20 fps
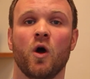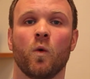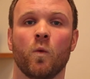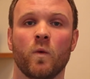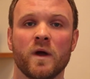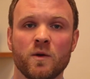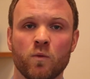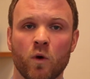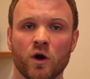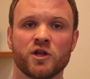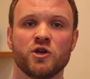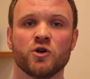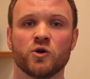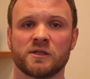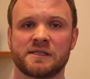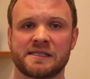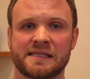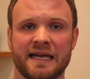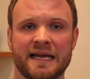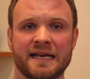We want your
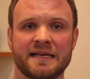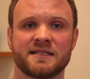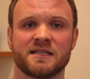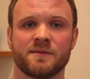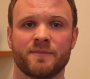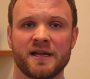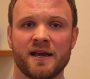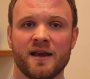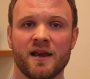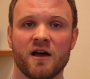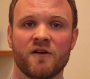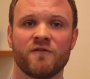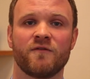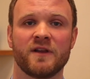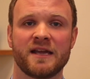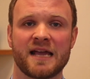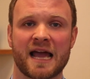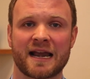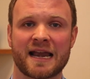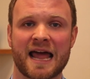skin to be
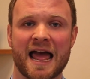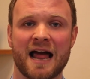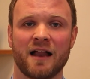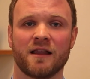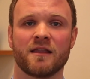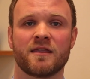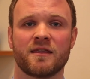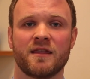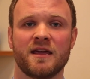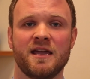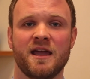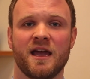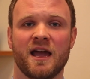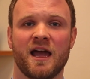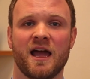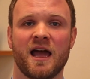lovely and healthy